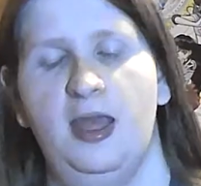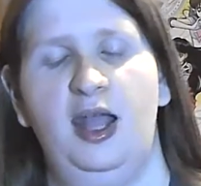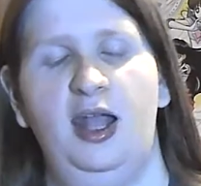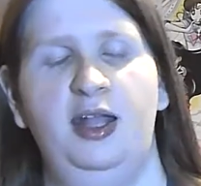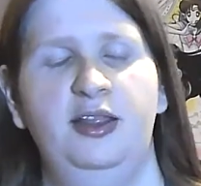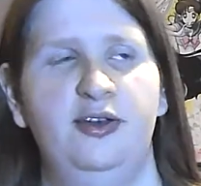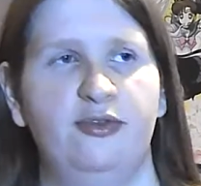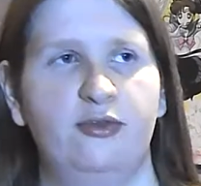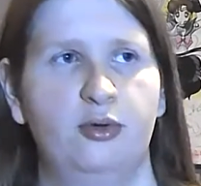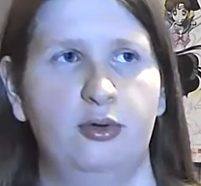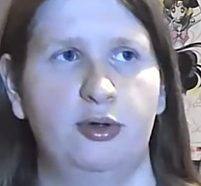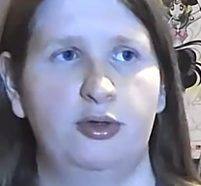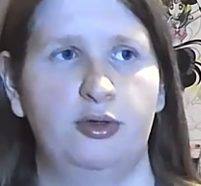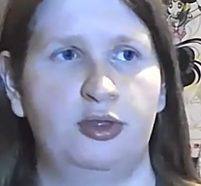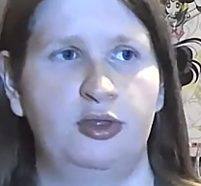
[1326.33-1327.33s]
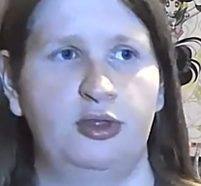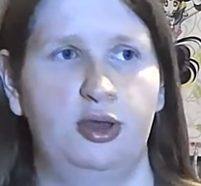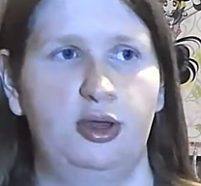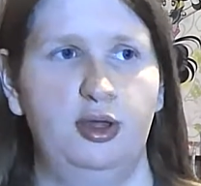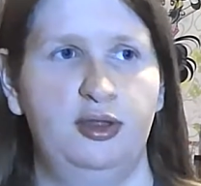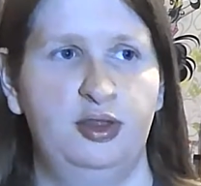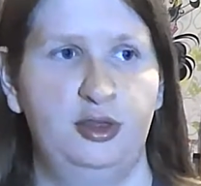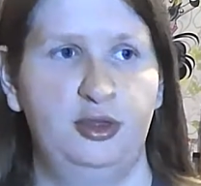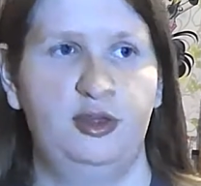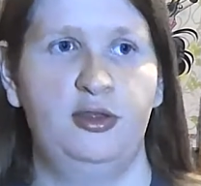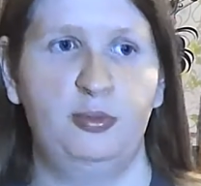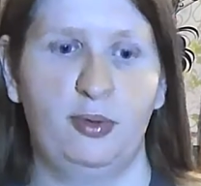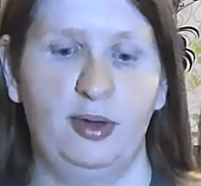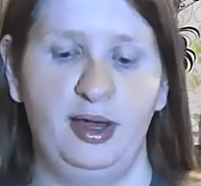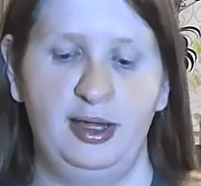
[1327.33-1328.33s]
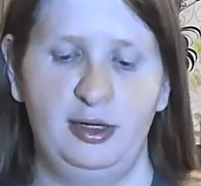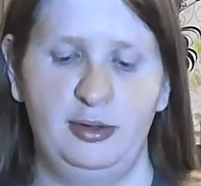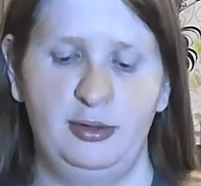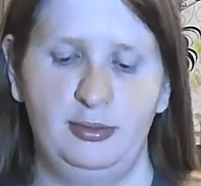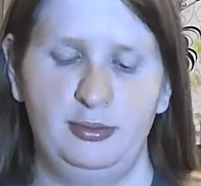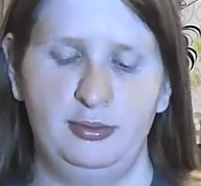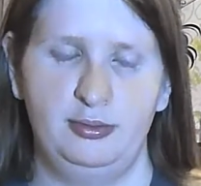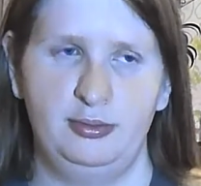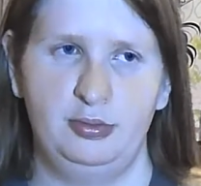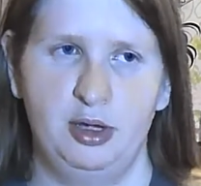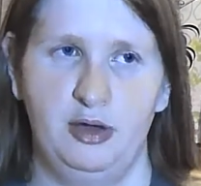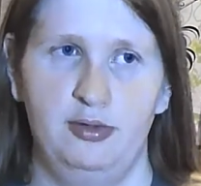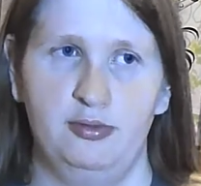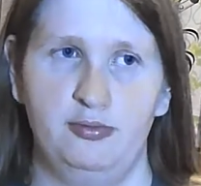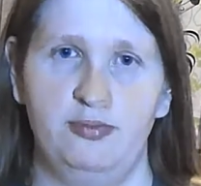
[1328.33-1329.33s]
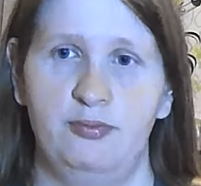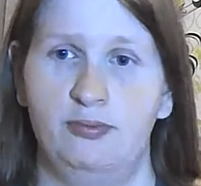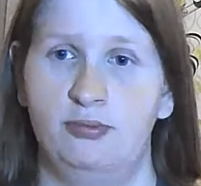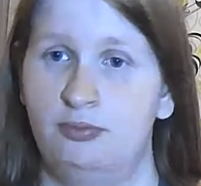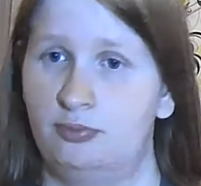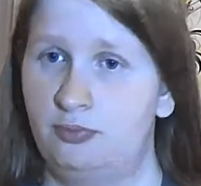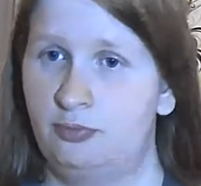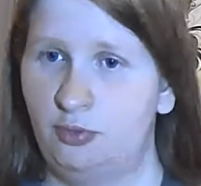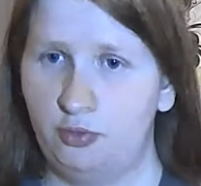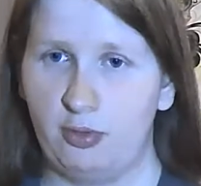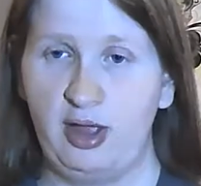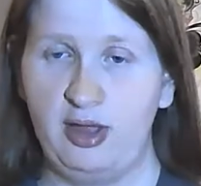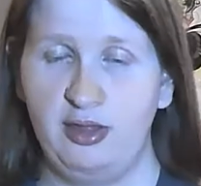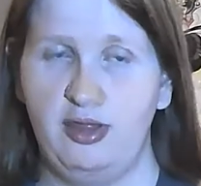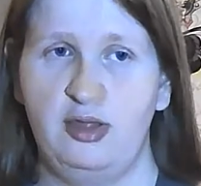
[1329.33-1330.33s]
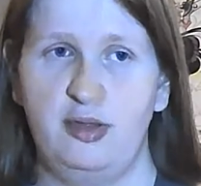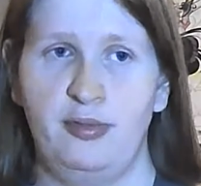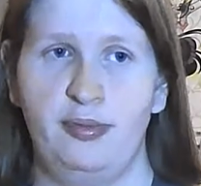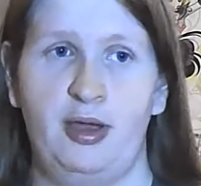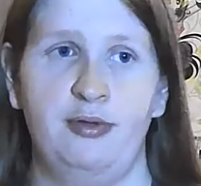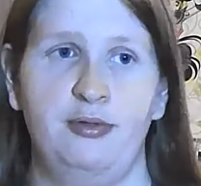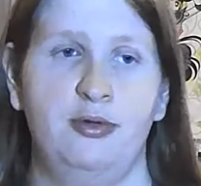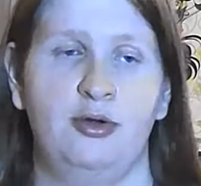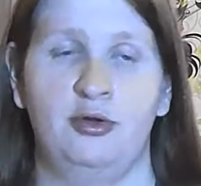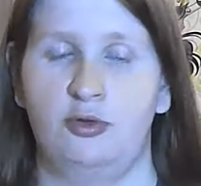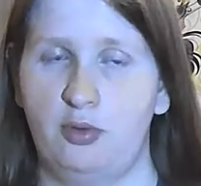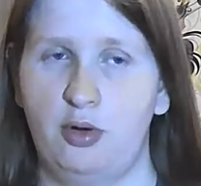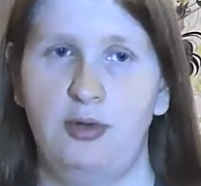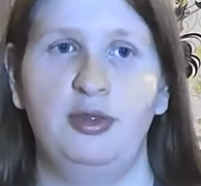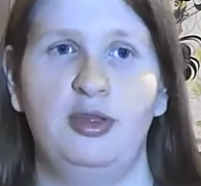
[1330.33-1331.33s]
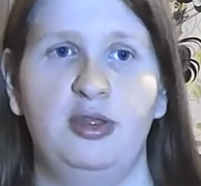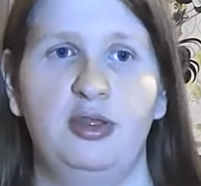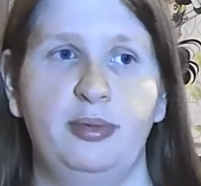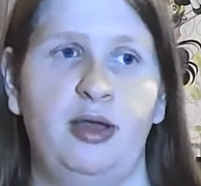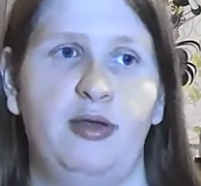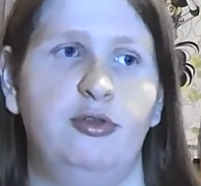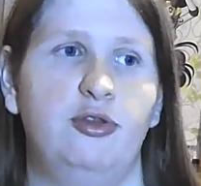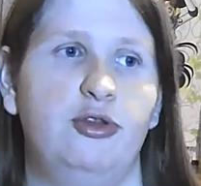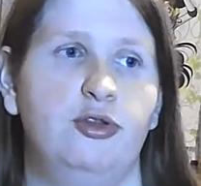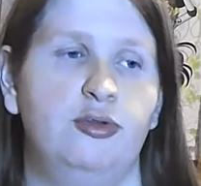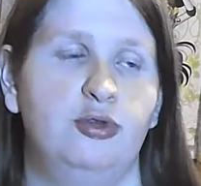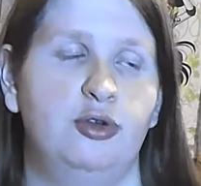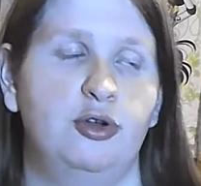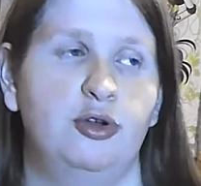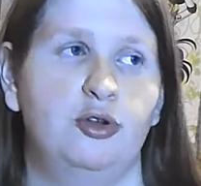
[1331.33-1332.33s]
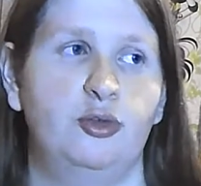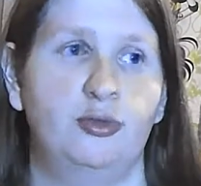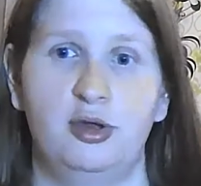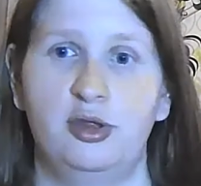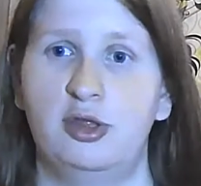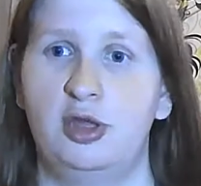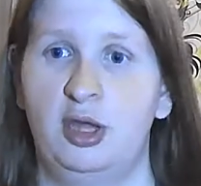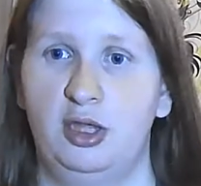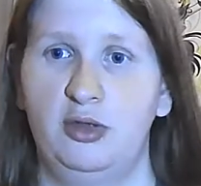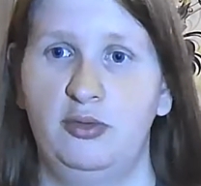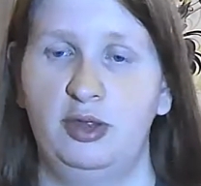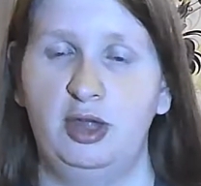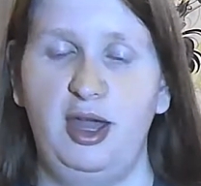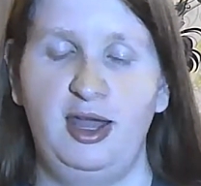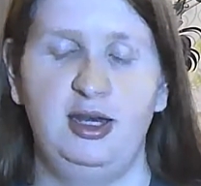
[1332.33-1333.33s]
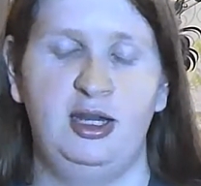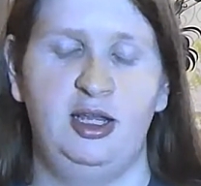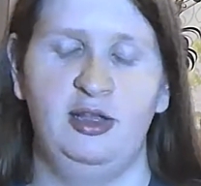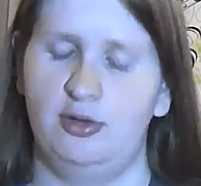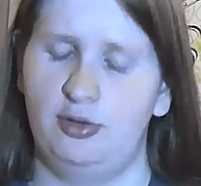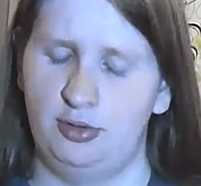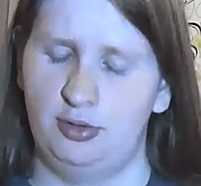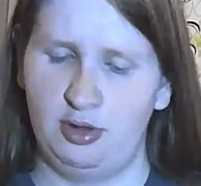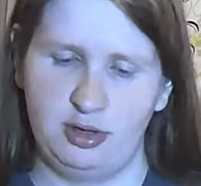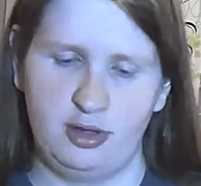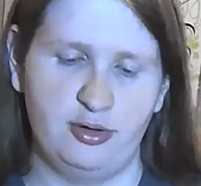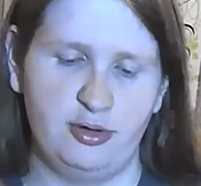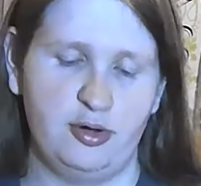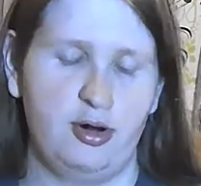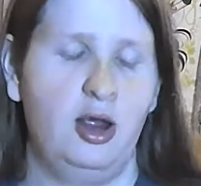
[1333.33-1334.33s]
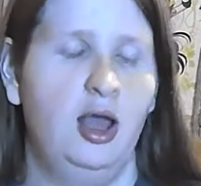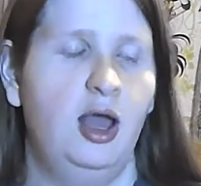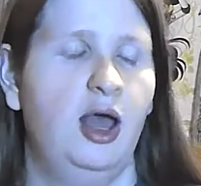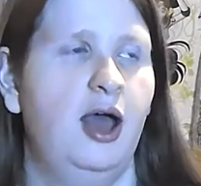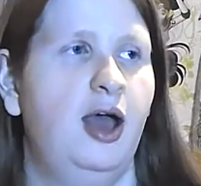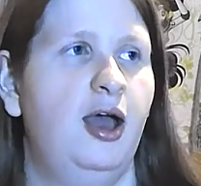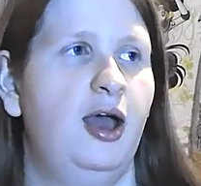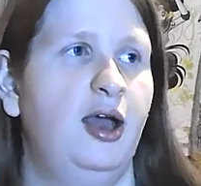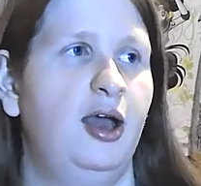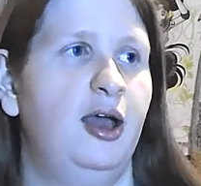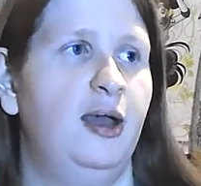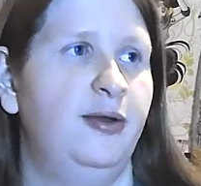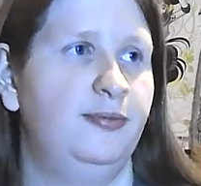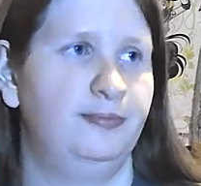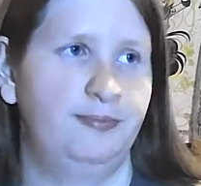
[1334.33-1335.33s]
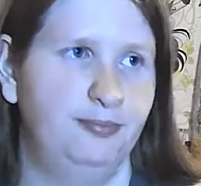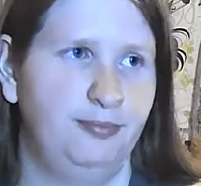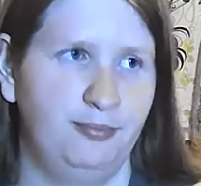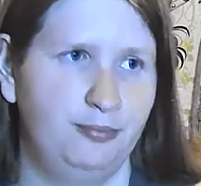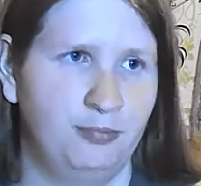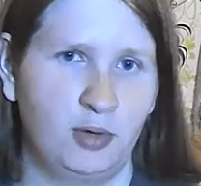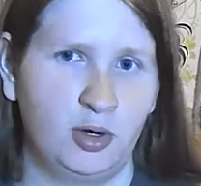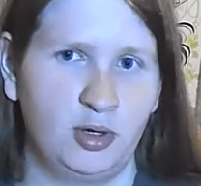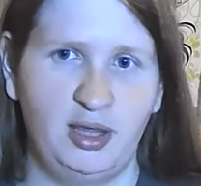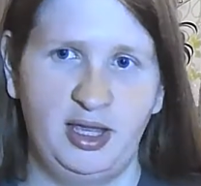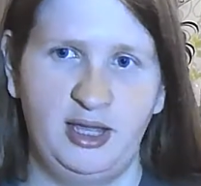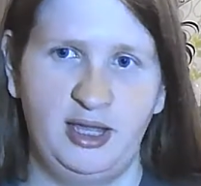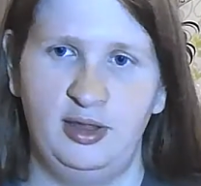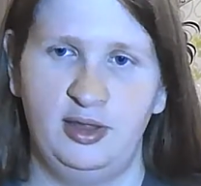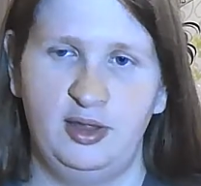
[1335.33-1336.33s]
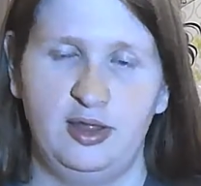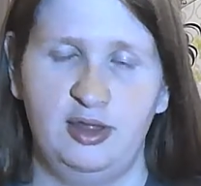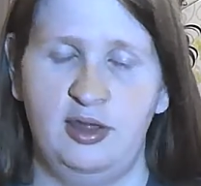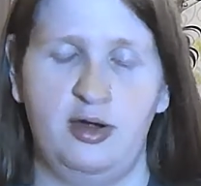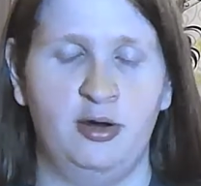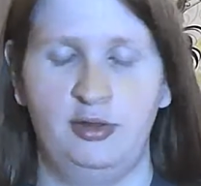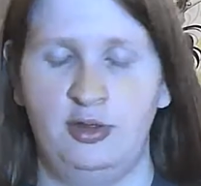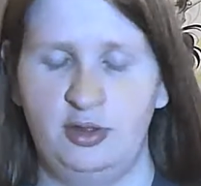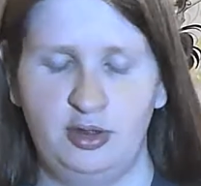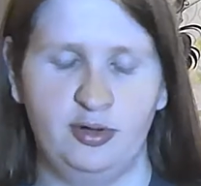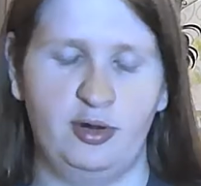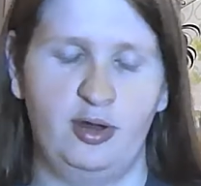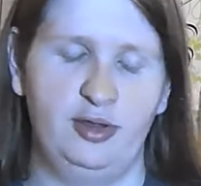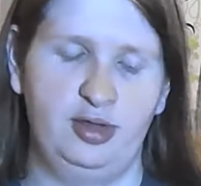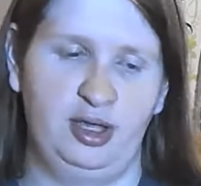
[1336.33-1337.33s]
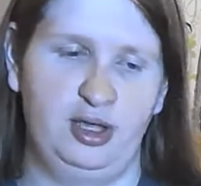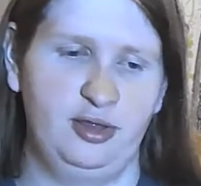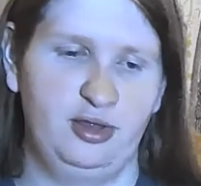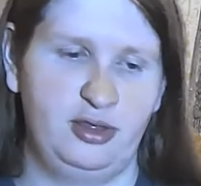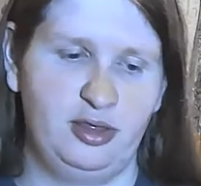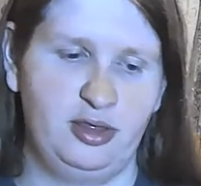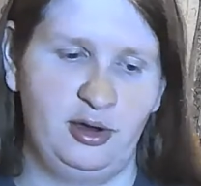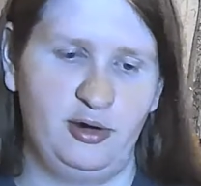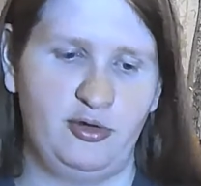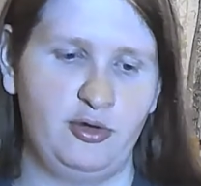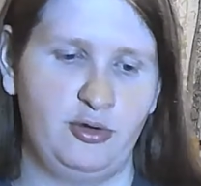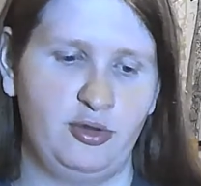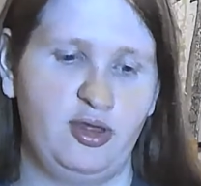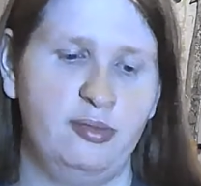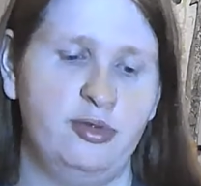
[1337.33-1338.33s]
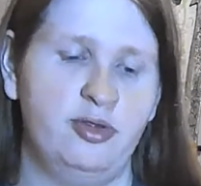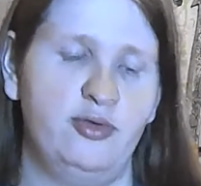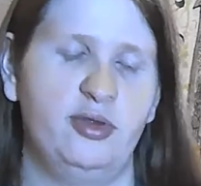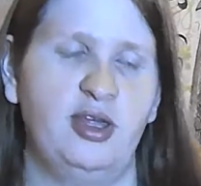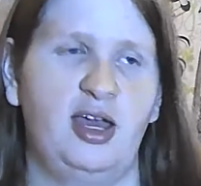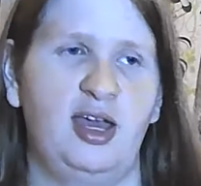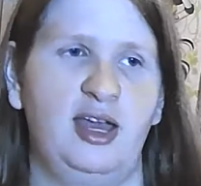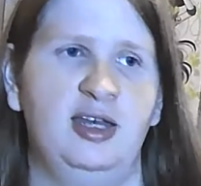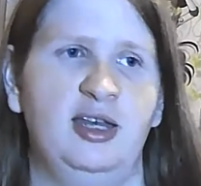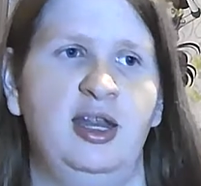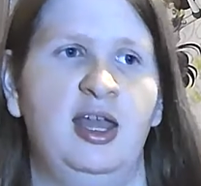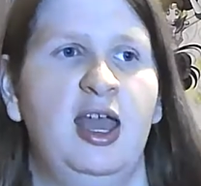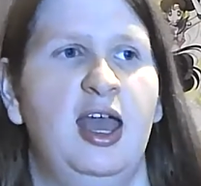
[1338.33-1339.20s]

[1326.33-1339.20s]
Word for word: And then, of course, this is when, you know, Gross is about to turn Grisha into a Titan. He turns this other Marley, this other Eldian that's there, turns him into a Titan.